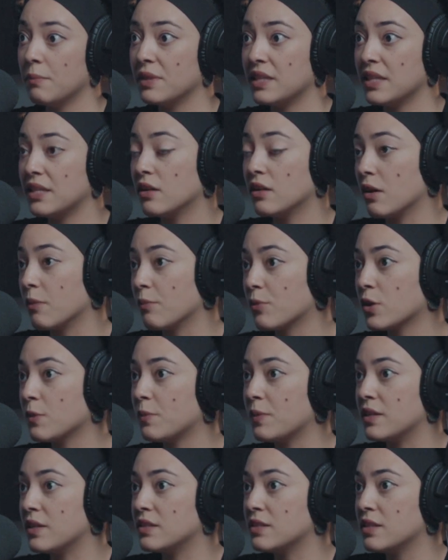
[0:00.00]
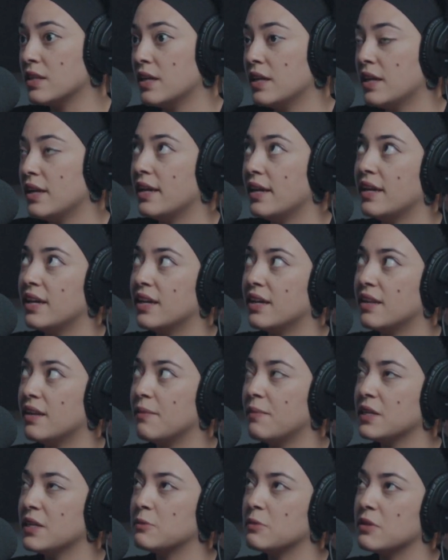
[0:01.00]
But they did it on purpose. And
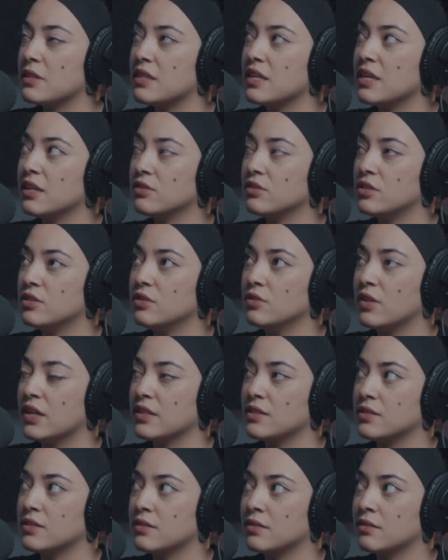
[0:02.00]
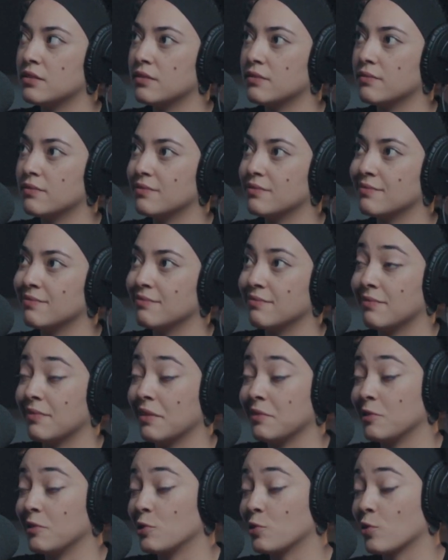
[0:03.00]
it makes me think, too, that's
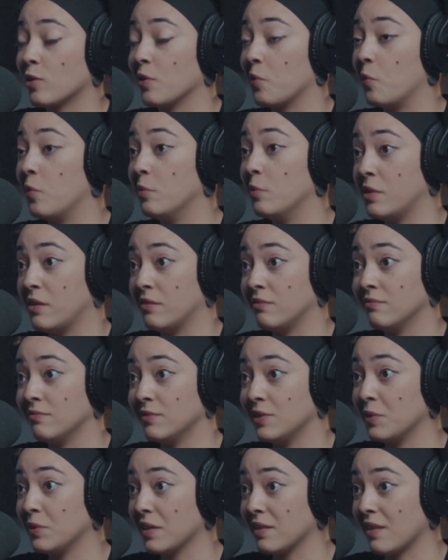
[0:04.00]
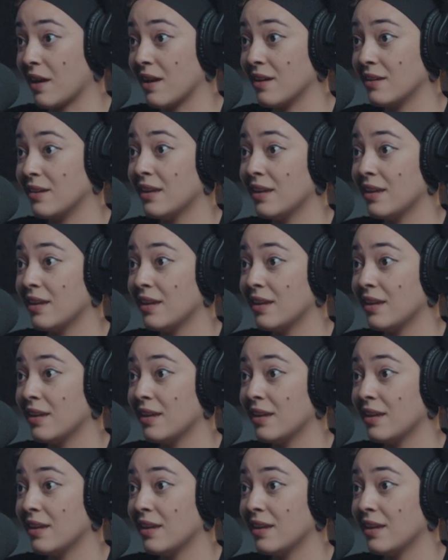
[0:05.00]
a strong woman doing that.